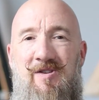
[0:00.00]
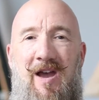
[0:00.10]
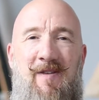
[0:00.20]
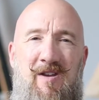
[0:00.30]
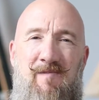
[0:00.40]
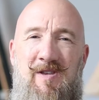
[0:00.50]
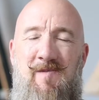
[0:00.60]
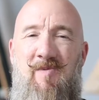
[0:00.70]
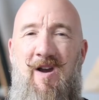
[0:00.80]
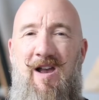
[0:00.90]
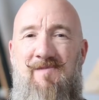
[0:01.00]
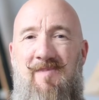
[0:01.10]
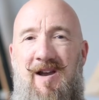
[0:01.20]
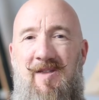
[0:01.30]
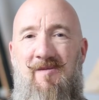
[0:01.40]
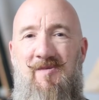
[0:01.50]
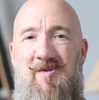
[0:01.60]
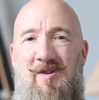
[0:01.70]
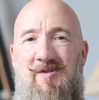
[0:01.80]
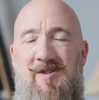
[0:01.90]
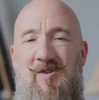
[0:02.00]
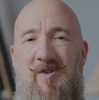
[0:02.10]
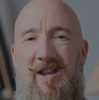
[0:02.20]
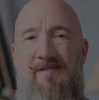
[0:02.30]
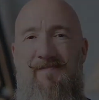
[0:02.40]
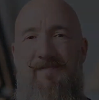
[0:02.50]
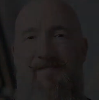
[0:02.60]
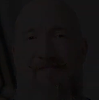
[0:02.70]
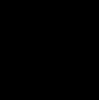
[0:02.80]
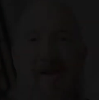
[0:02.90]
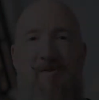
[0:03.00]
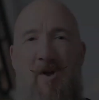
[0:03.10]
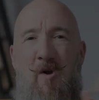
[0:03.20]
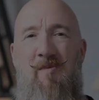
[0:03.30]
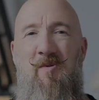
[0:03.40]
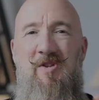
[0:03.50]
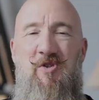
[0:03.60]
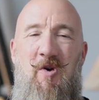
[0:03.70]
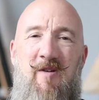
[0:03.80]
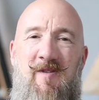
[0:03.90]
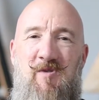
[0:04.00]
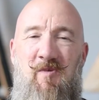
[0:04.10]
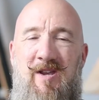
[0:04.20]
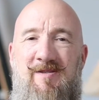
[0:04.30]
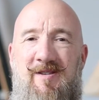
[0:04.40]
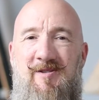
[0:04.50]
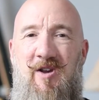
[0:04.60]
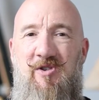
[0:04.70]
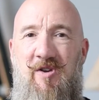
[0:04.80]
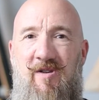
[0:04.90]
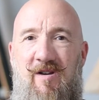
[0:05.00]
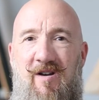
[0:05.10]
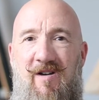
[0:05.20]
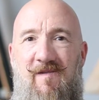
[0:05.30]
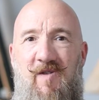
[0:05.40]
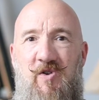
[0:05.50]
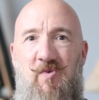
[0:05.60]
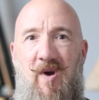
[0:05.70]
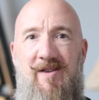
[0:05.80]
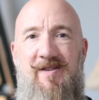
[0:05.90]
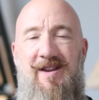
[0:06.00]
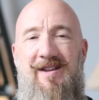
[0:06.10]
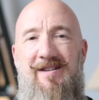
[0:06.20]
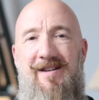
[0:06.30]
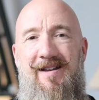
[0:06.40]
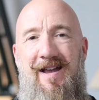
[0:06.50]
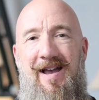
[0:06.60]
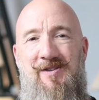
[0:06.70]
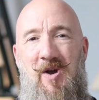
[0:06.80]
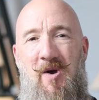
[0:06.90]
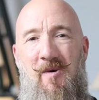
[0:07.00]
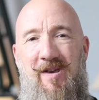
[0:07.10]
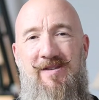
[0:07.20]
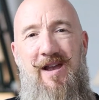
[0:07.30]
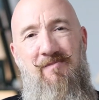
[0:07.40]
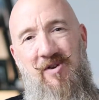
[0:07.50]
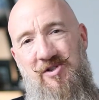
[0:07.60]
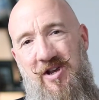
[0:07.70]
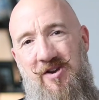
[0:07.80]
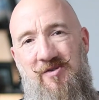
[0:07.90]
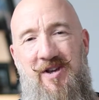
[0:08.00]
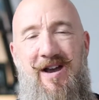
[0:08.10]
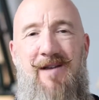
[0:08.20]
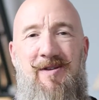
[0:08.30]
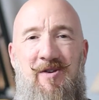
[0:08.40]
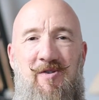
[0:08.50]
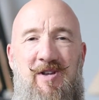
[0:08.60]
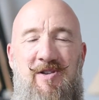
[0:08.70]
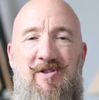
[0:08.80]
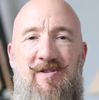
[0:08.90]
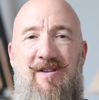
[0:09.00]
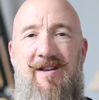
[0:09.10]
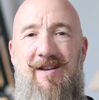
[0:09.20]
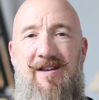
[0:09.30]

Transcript: I think you'll be surprised by the results that you get. So I hope you enjoyed this week's discussion of virtuosity. As always, I appreciate your time and your attention.